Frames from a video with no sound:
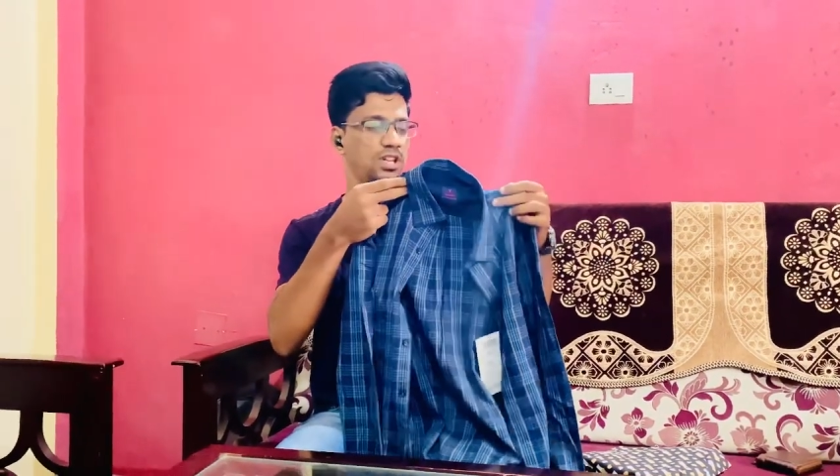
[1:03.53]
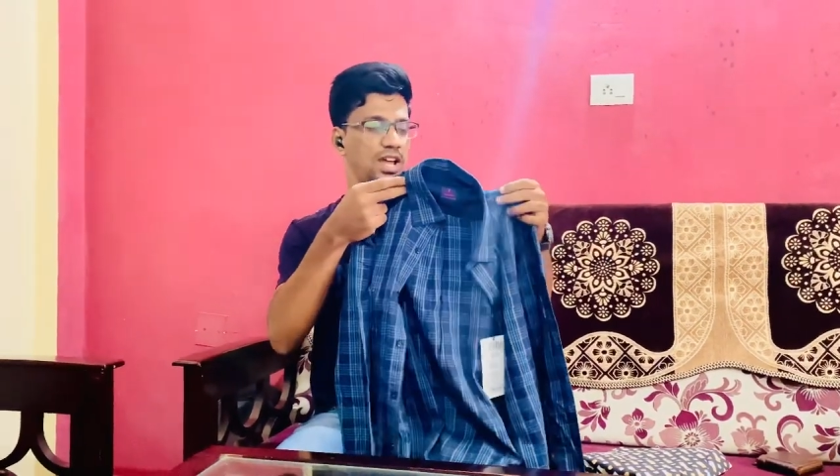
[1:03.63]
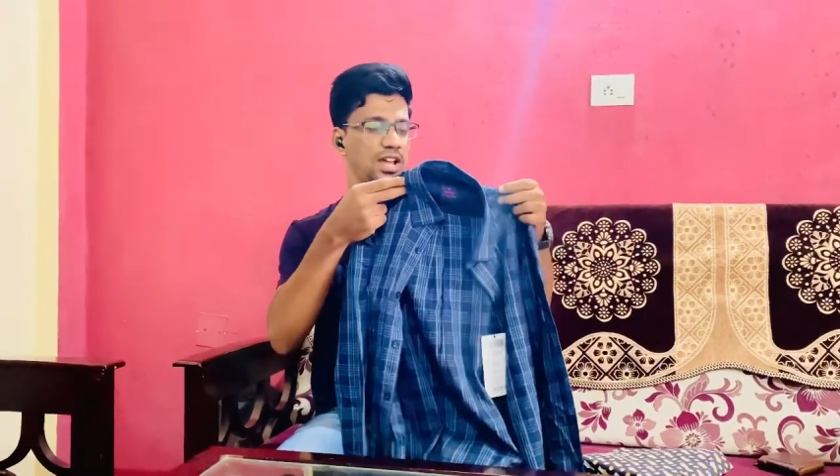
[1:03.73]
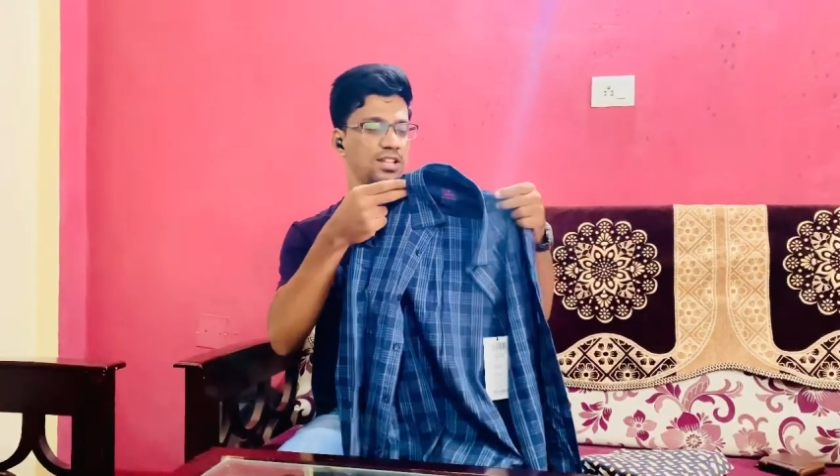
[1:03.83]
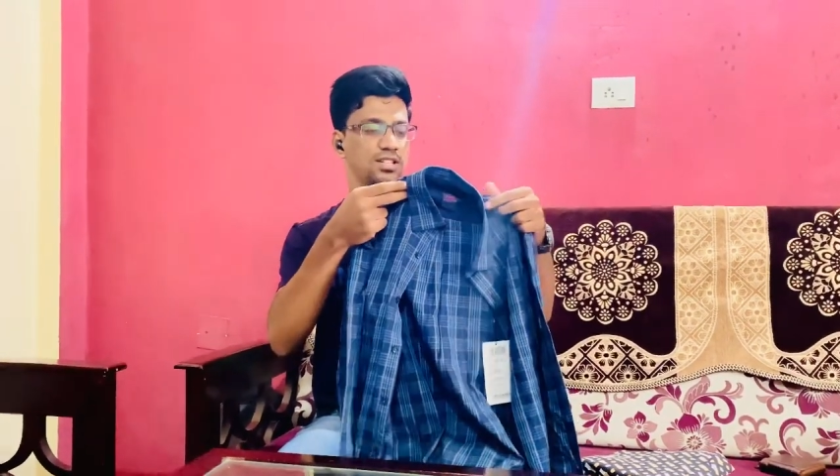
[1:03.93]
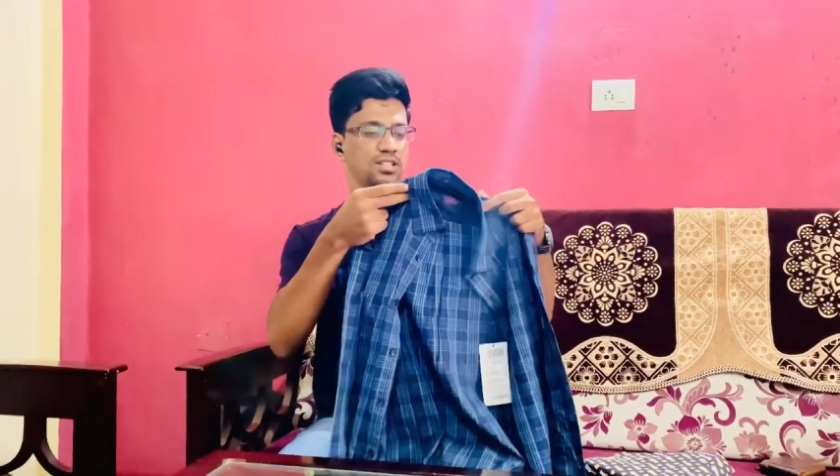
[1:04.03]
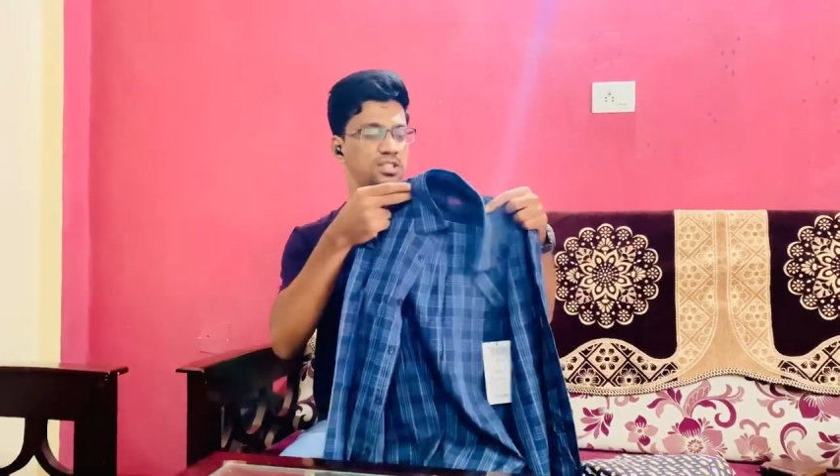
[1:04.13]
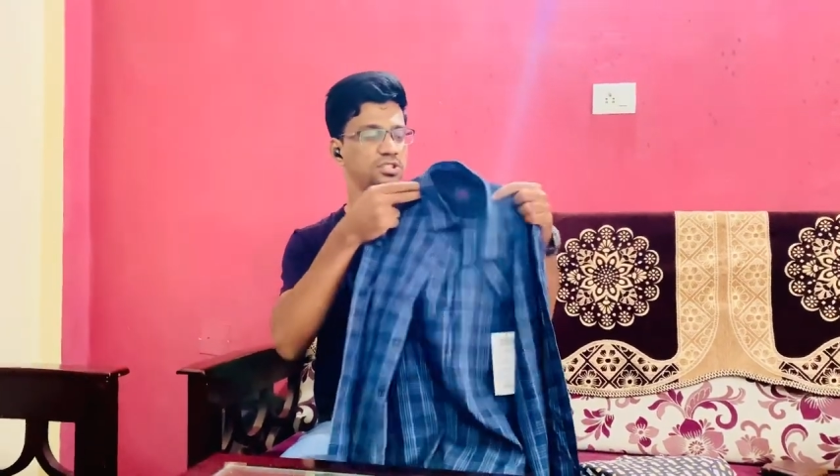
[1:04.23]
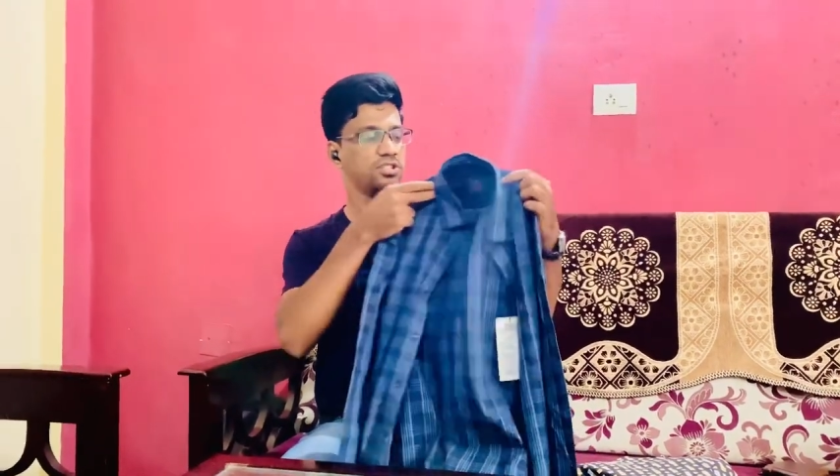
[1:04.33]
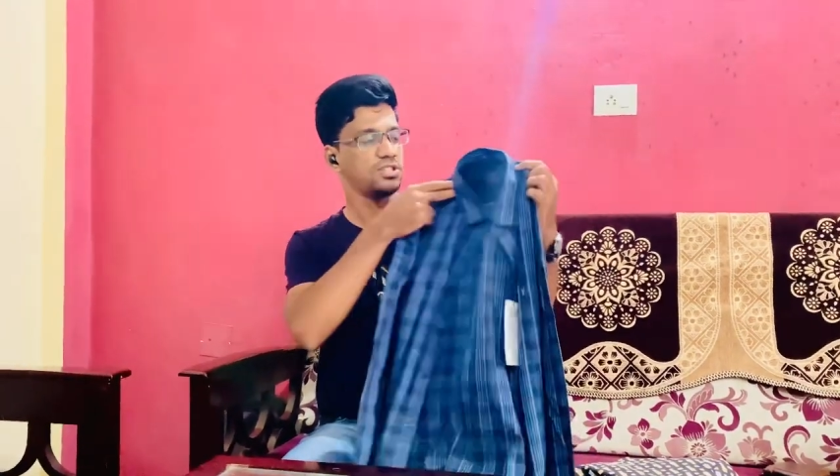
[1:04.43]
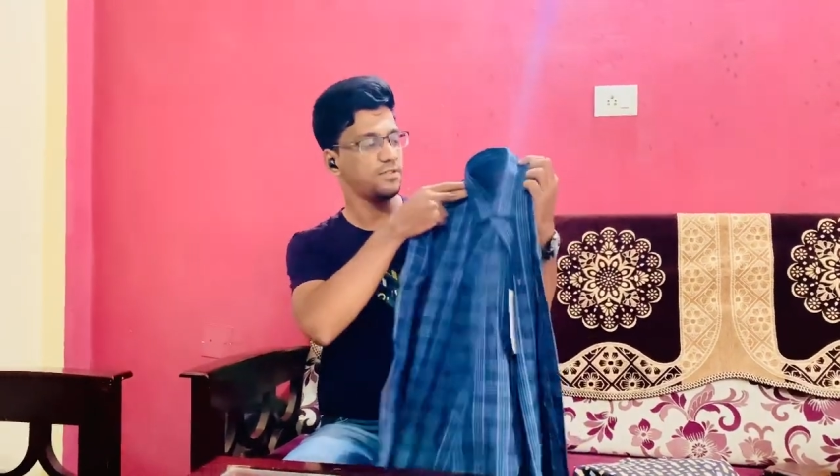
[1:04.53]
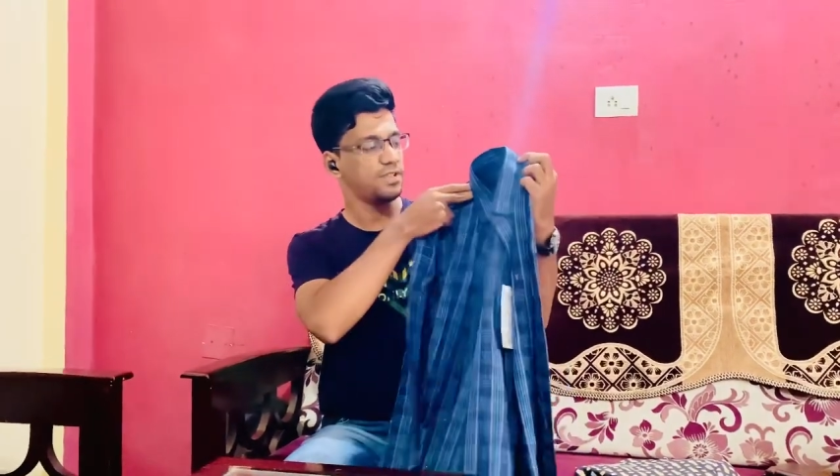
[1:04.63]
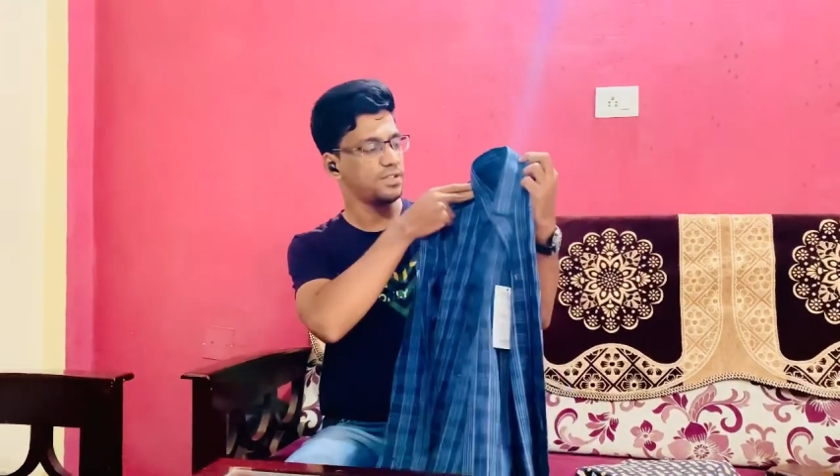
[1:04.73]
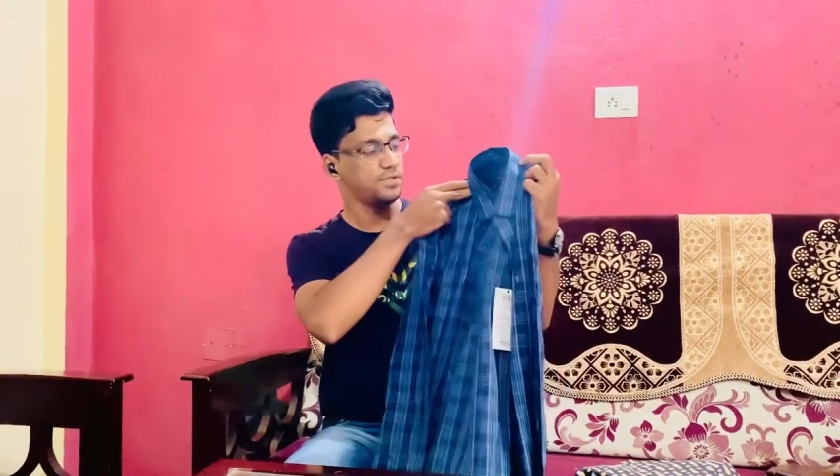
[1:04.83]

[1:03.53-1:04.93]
And these shirts are very,